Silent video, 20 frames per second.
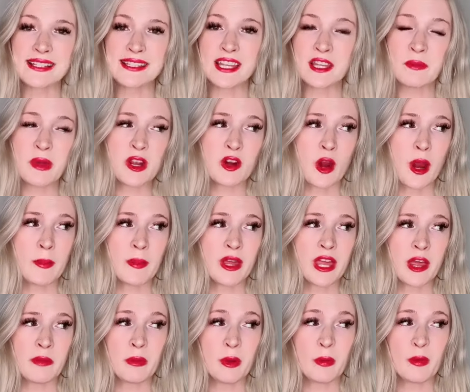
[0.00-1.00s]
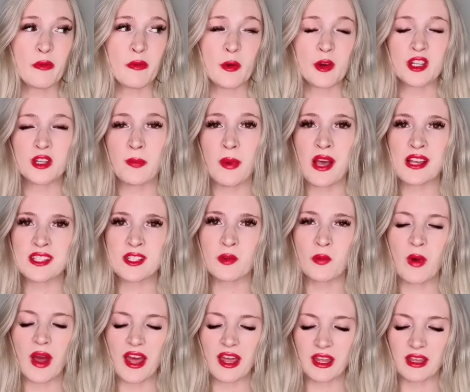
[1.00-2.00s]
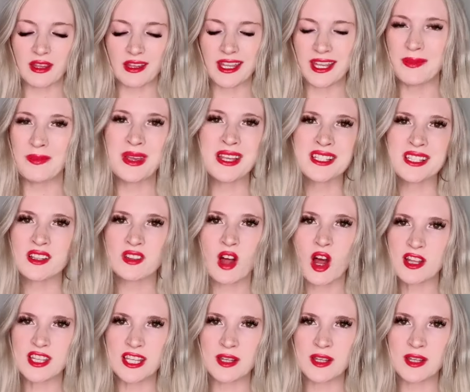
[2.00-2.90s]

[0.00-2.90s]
thing my grandma gave me before she passed away. It means a lot to